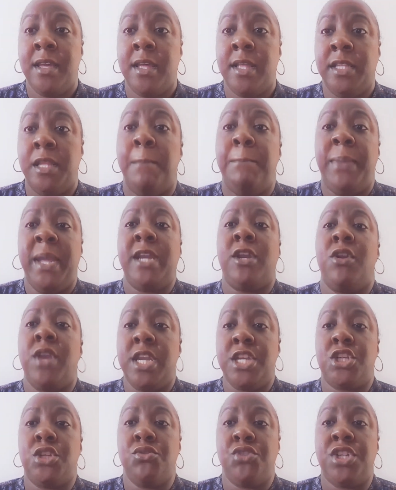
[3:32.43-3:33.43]
The bigger
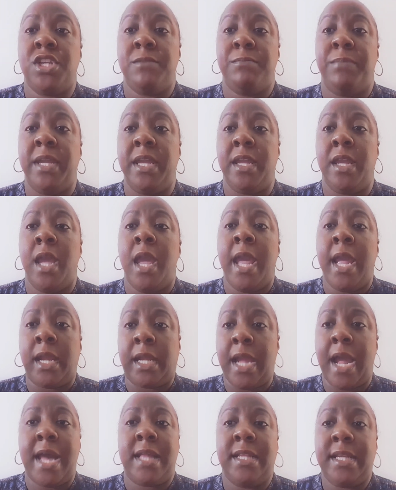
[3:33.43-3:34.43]
issue should be
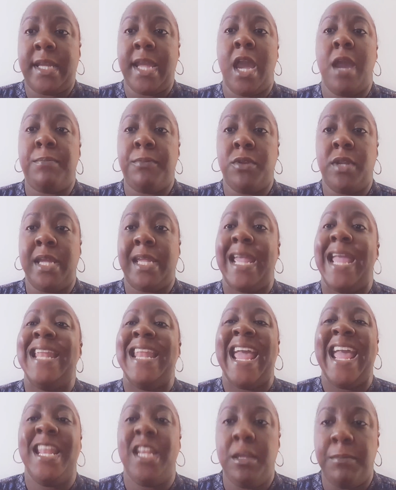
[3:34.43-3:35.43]
Colin Kaepernick
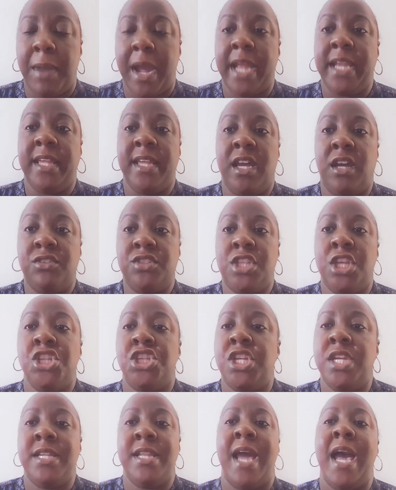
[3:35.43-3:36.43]
and anybody else
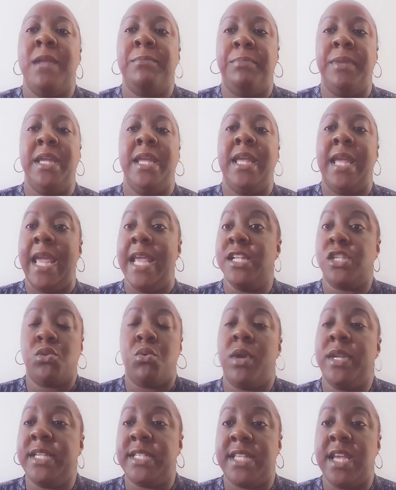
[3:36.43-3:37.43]
should not be in
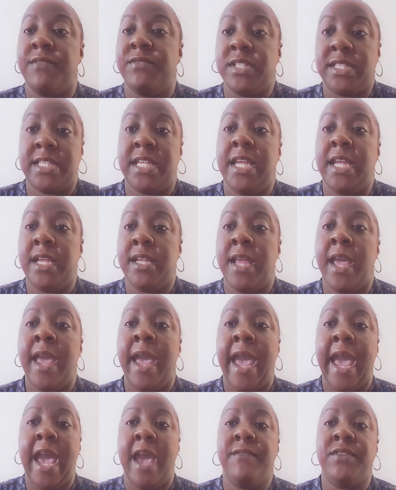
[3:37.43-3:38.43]
2017
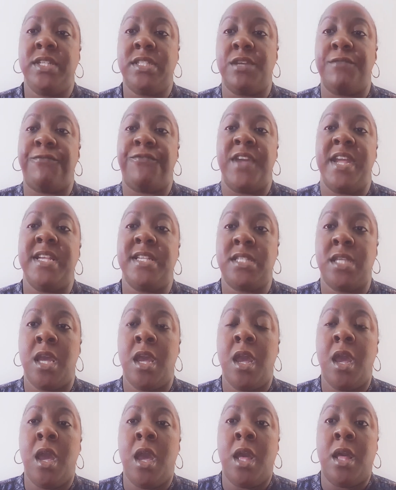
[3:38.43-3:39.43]
having to face
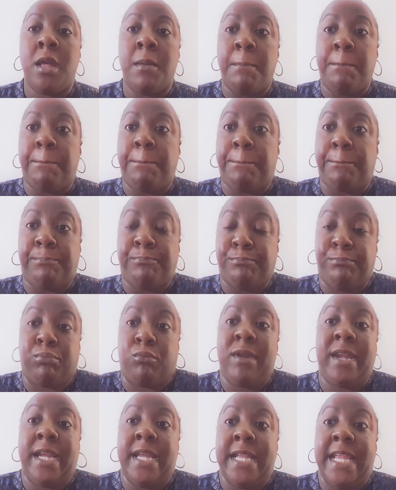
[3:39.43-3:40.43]

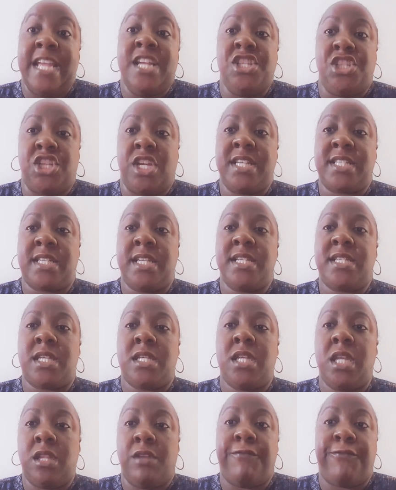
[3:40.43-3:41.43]
bringing
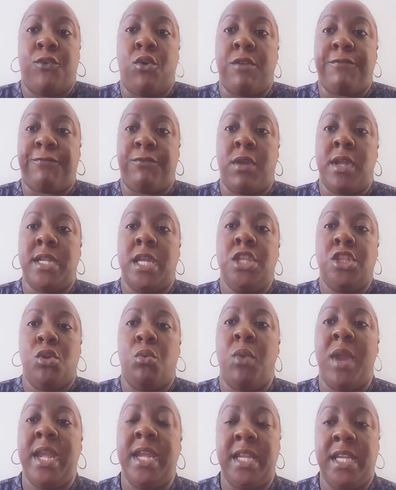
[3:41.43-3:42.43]
injustice to the forefront the
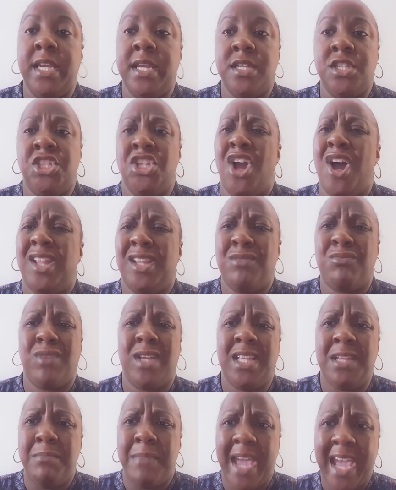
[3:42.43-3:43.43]
way it is. Y'all are
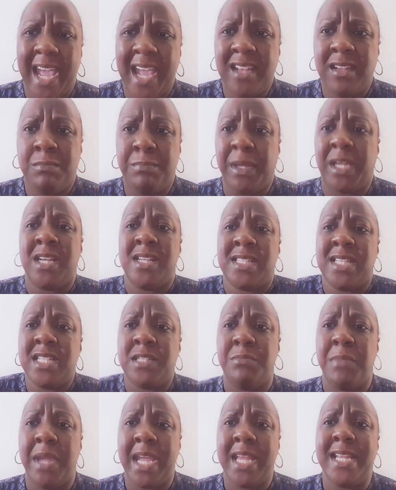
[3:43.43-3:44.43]
really mad because
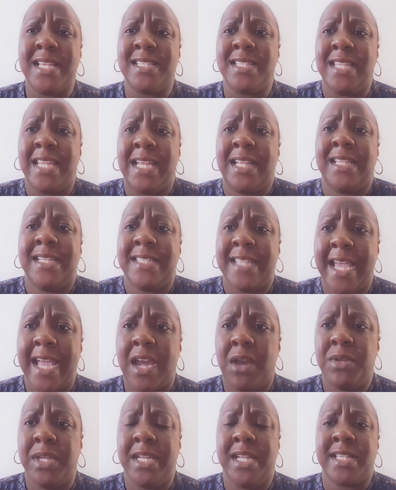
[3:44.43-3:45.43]
this man is kneeling
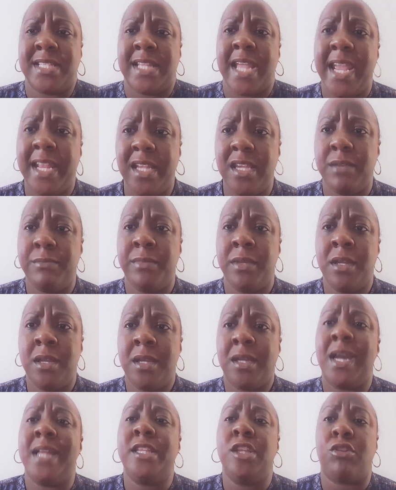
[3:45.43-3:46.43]
down in the stadium?
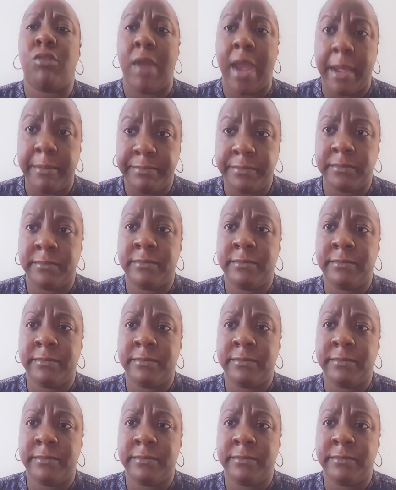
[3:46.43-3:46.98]
Cut the crap.